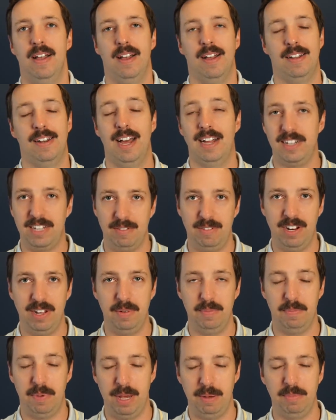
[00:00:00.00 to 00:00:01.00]
not
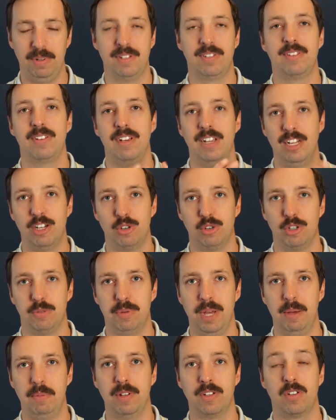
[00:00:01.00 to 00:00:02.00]
dividend payments, interest
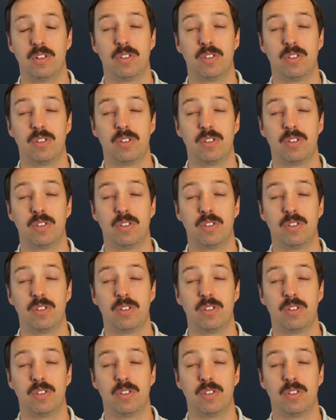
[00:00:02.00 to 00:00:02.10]
payments.